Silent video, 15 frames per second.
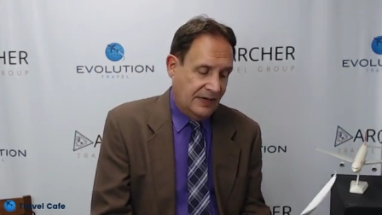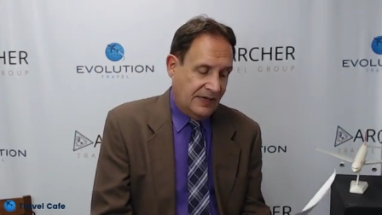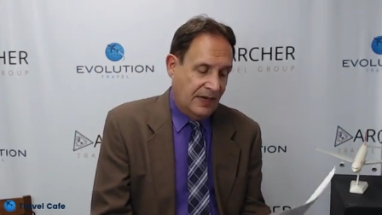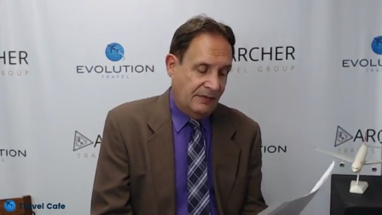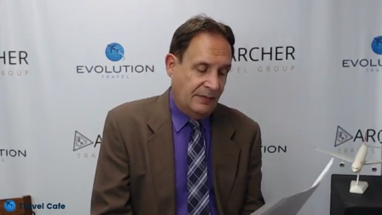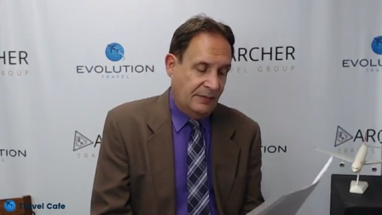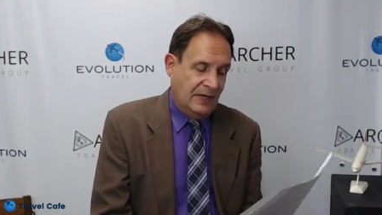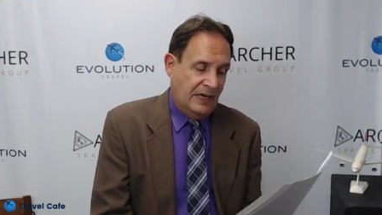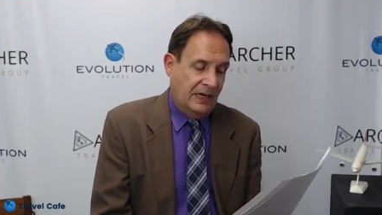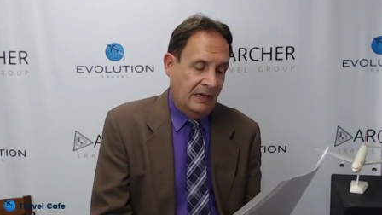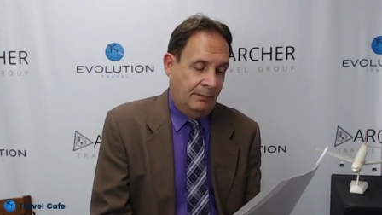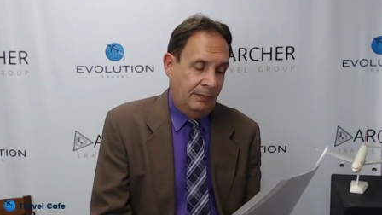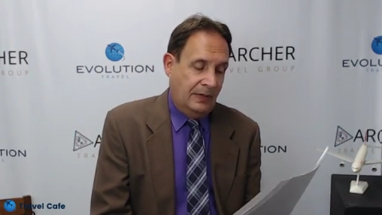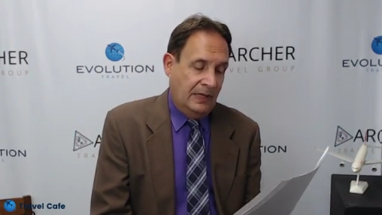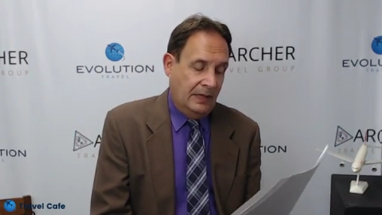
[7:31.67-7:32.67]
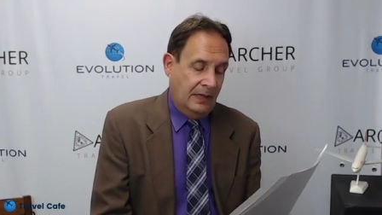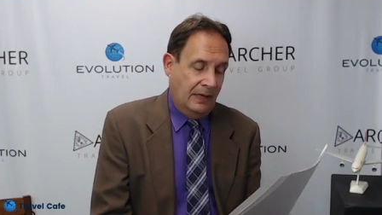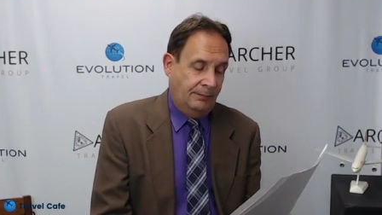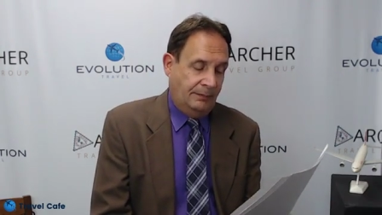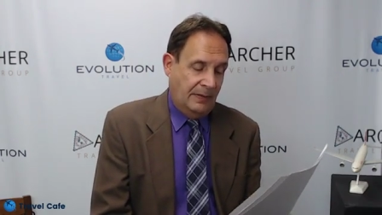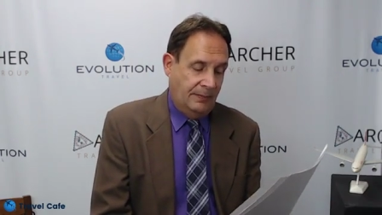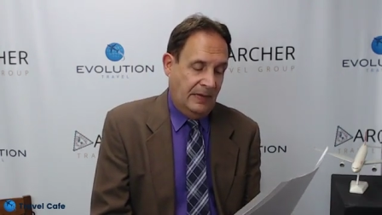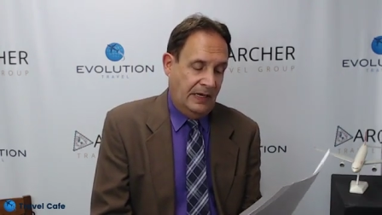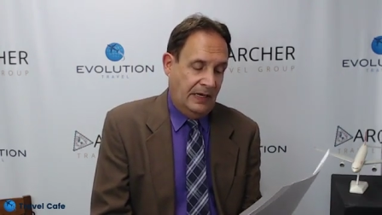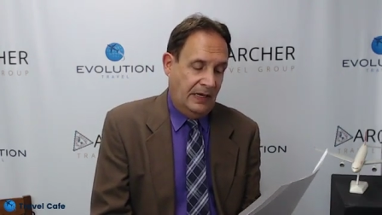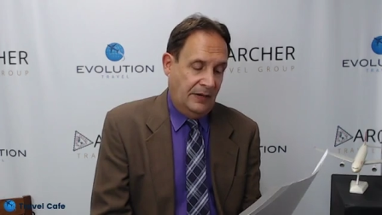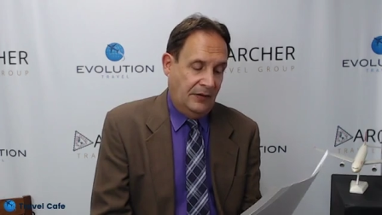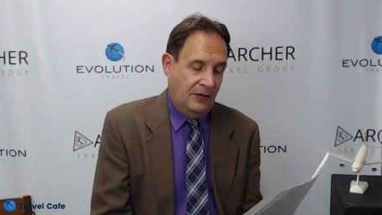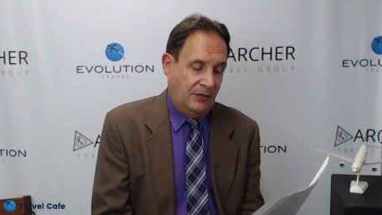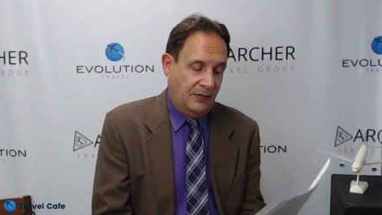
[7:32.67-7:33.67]
government imp- implemented a
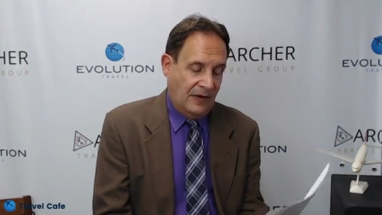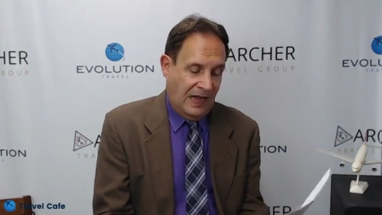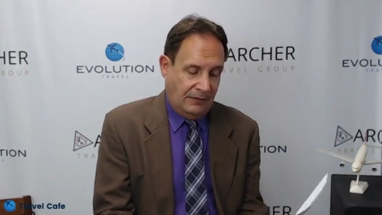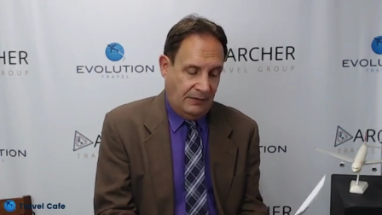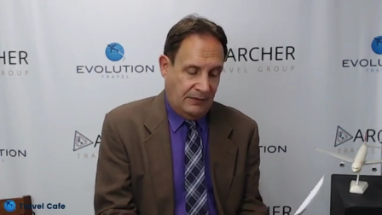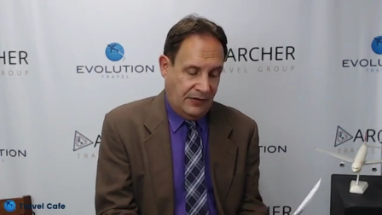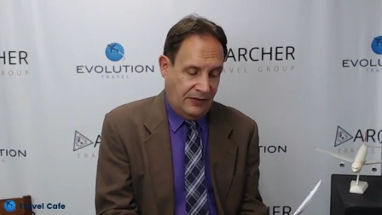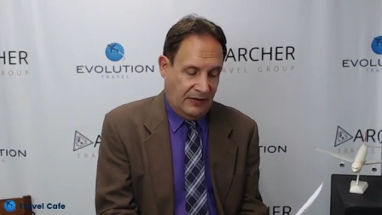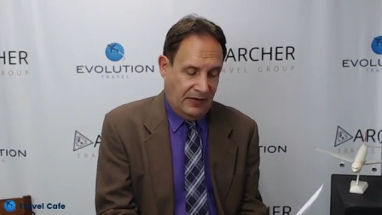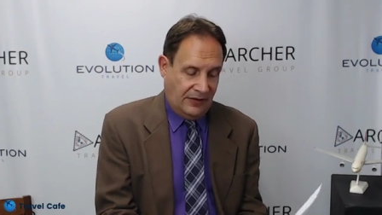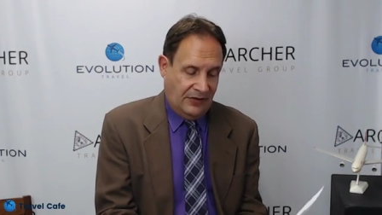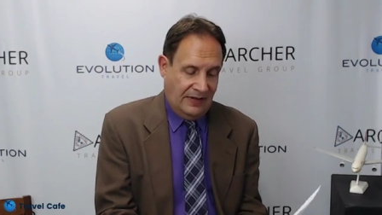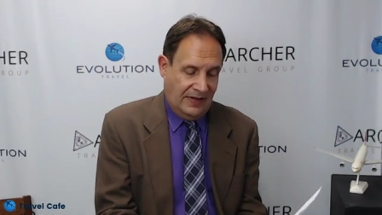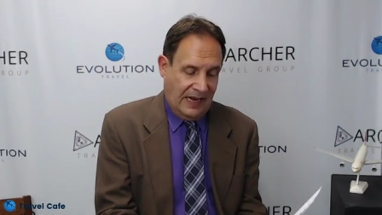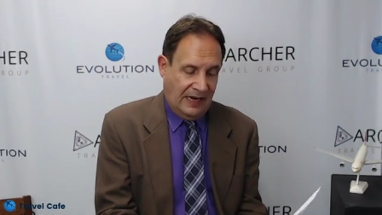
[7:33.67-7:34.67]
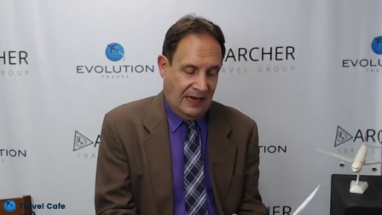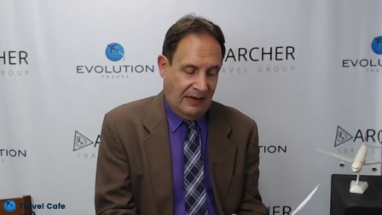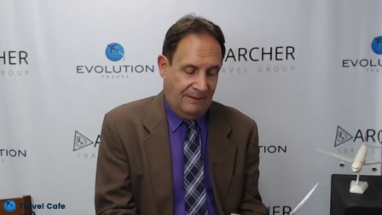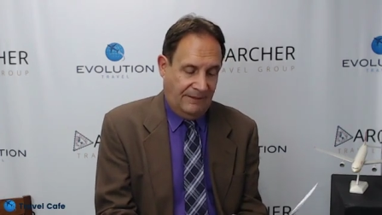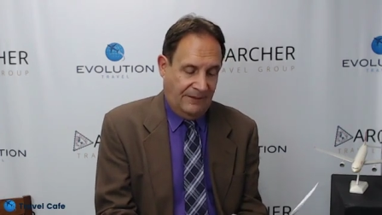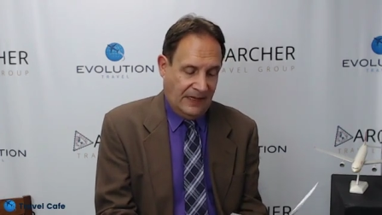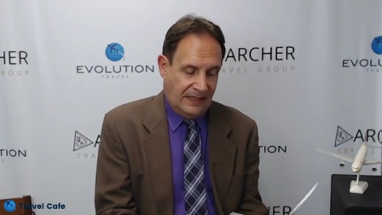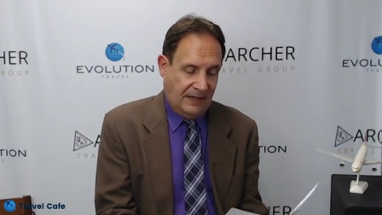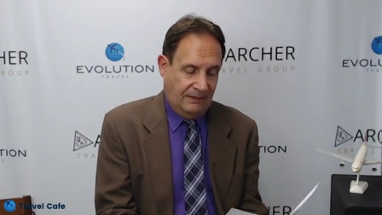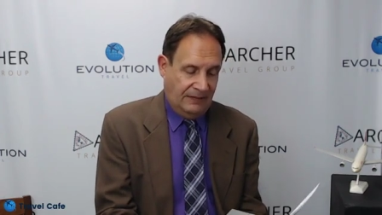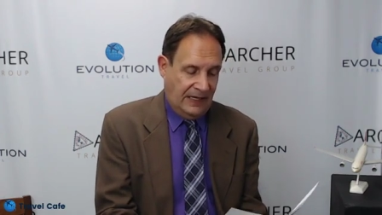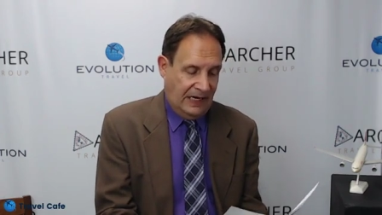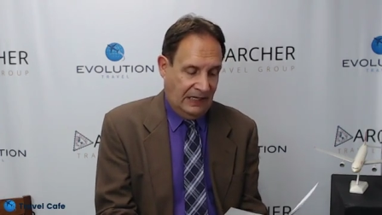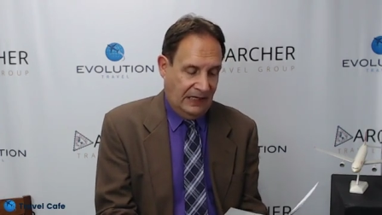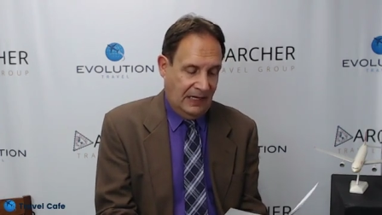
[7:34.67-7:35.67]
new travel restriction that
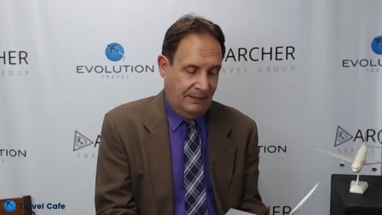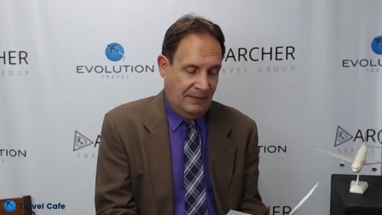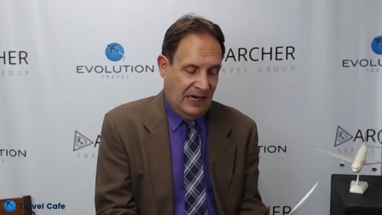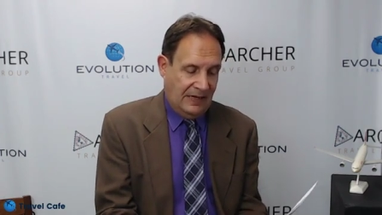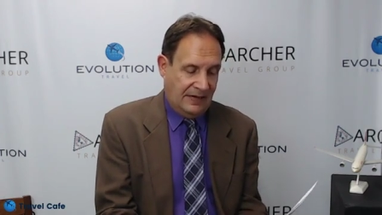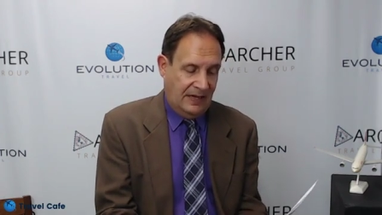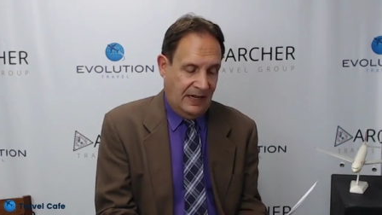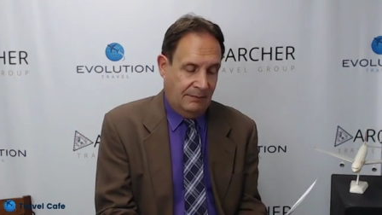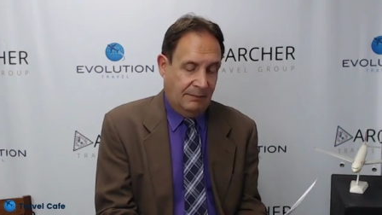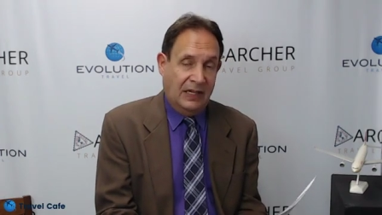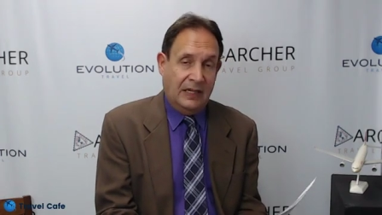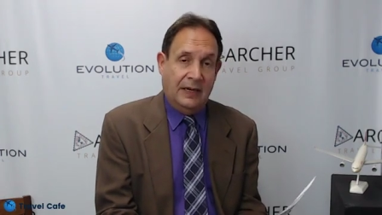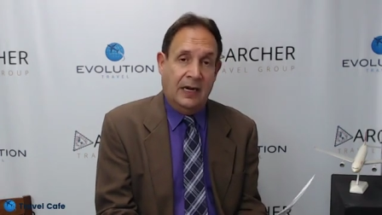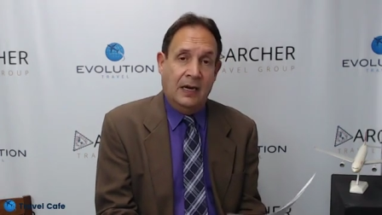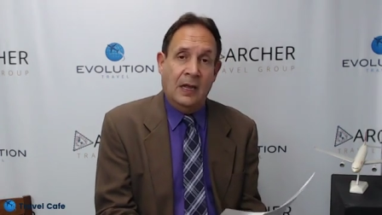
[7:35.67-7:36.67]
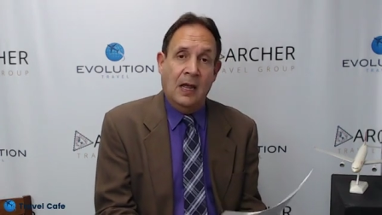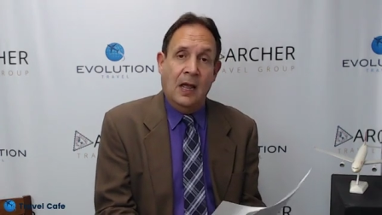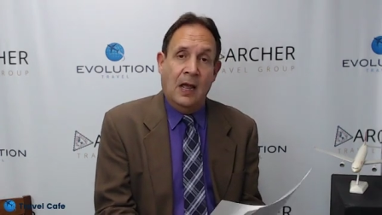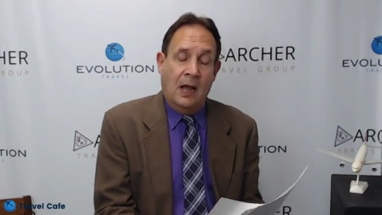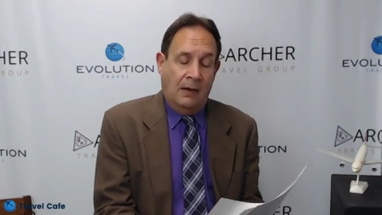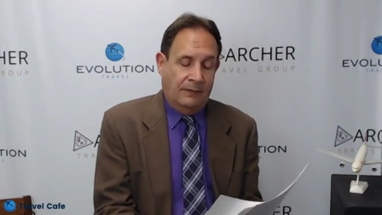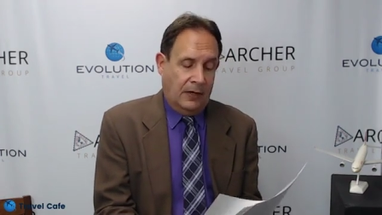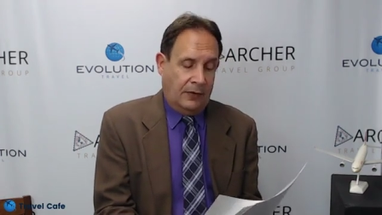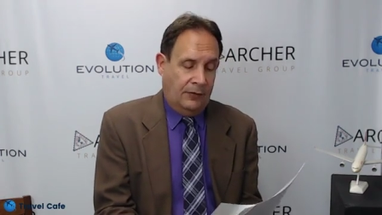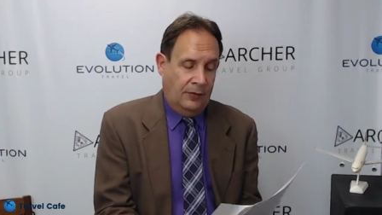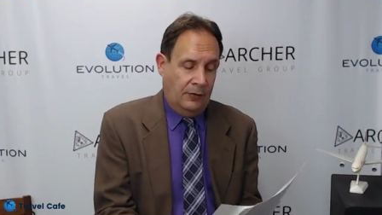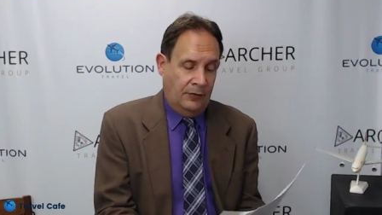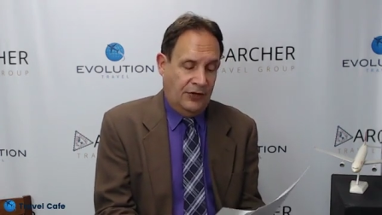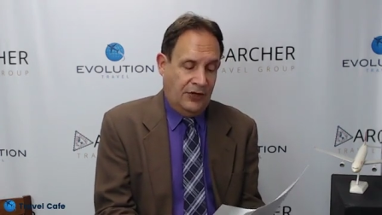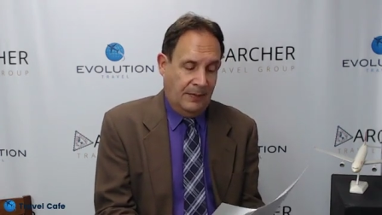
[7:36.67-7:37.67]
effectively eliminates the ability for
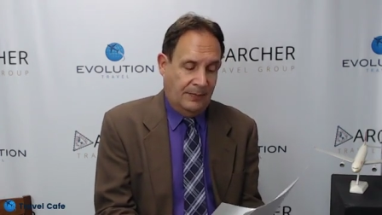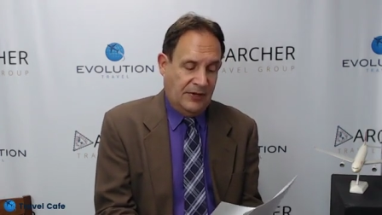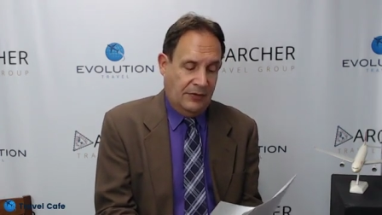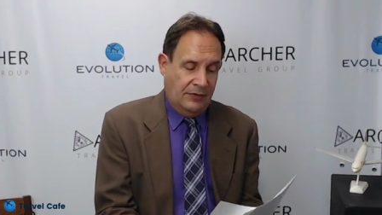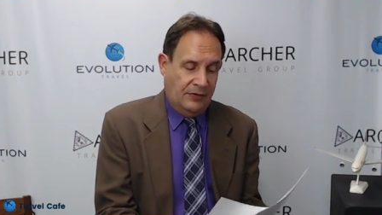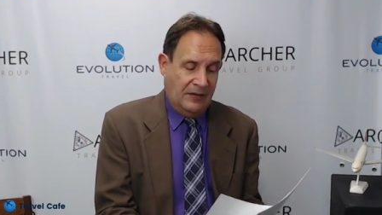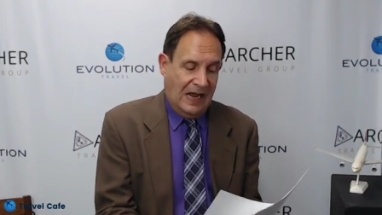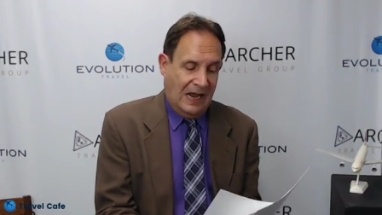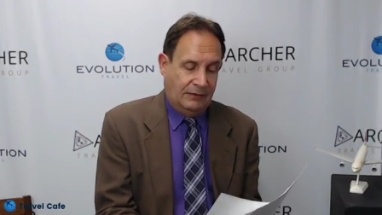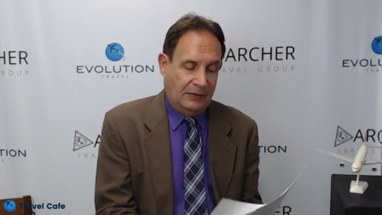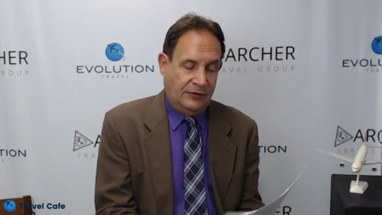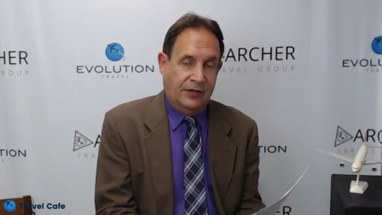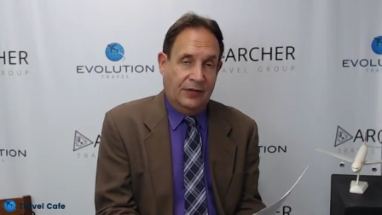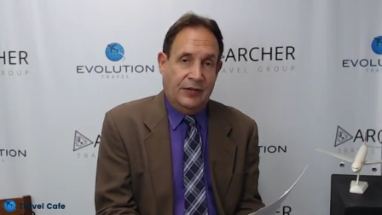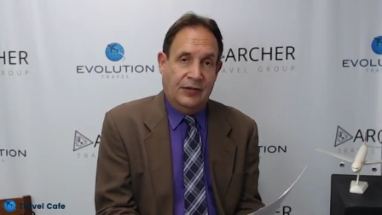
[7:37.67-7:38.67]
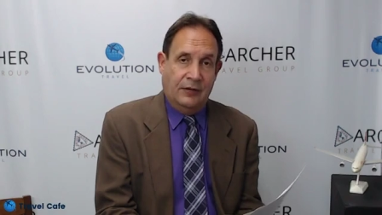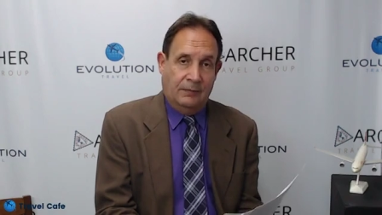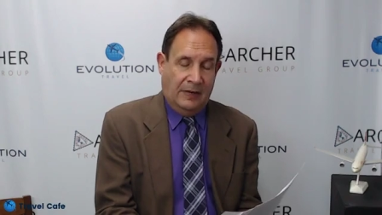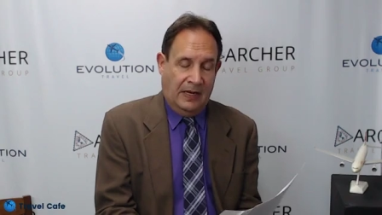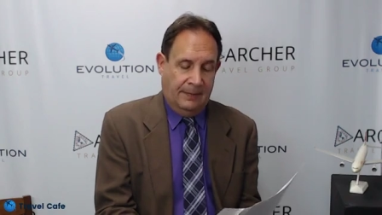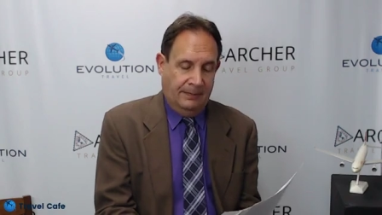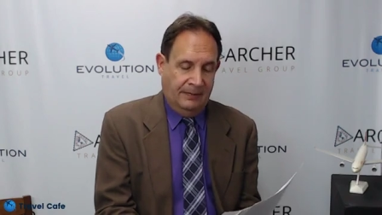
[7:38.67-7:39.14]
cruise ships to travel to Cuba.